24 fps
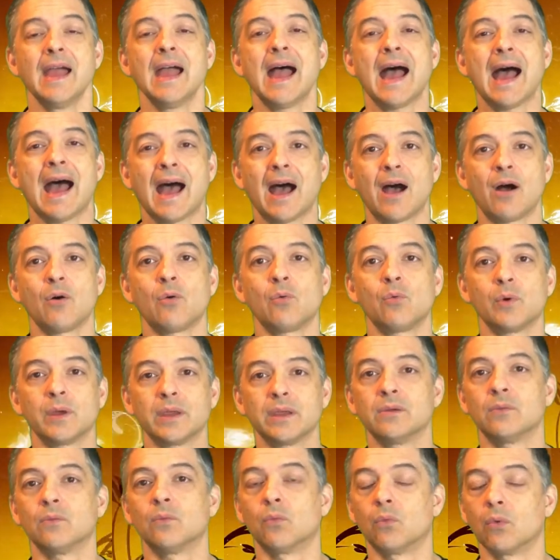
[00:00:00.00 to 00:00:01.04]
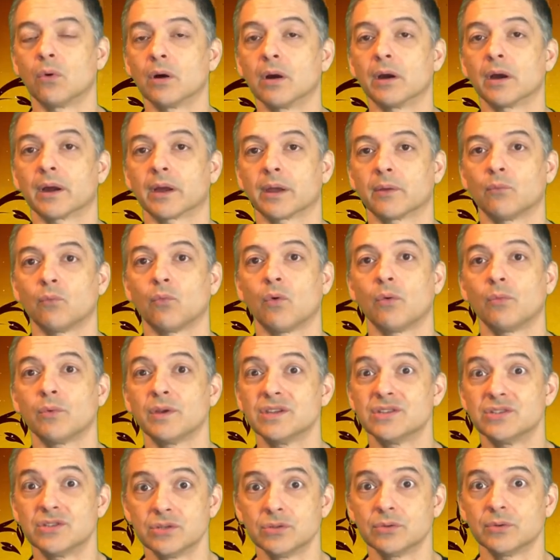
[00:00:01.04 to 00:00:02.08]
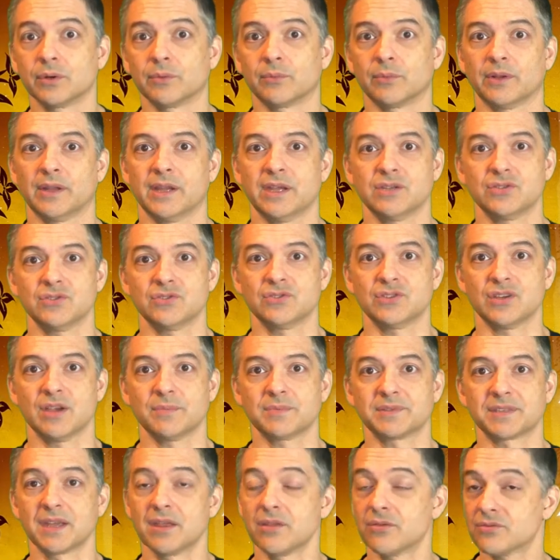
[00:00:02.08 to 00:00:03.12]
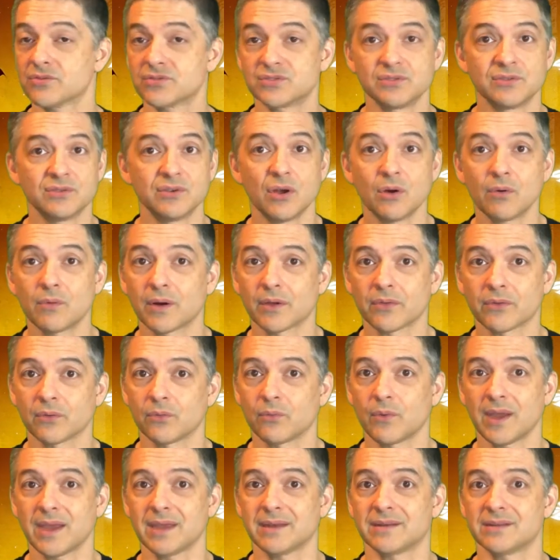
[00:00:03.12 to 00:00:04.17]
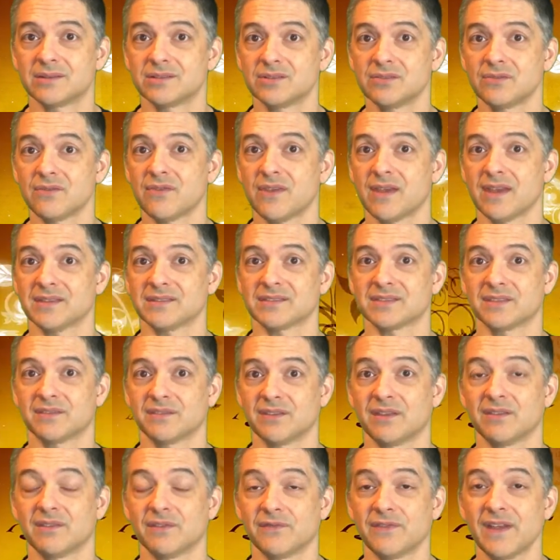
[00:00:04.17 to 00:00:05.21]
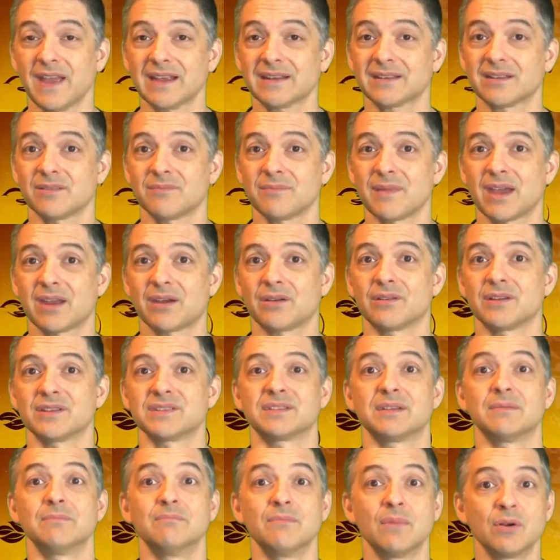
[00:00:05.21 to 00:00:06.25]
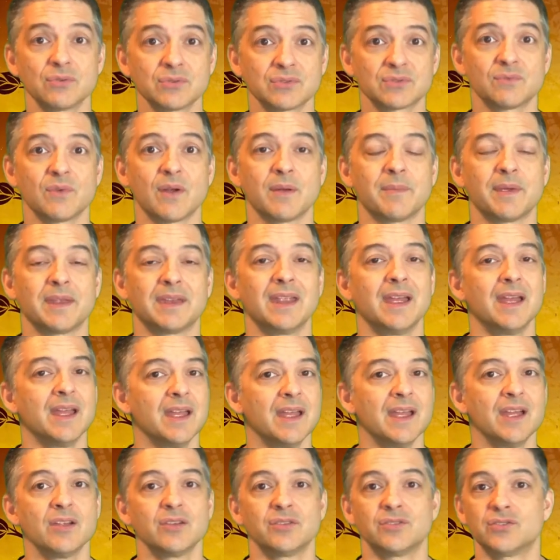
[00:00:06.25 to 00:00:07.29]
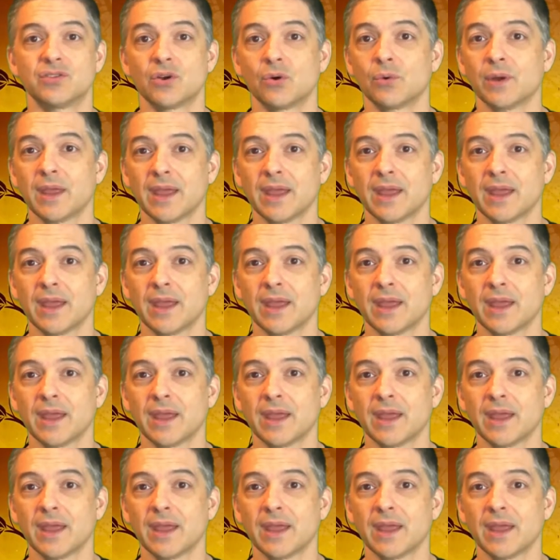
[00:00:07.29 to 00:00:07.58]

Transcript: how we work, and what we do in relationships. There's no other way to do this. And the fact of the matter is that most women don't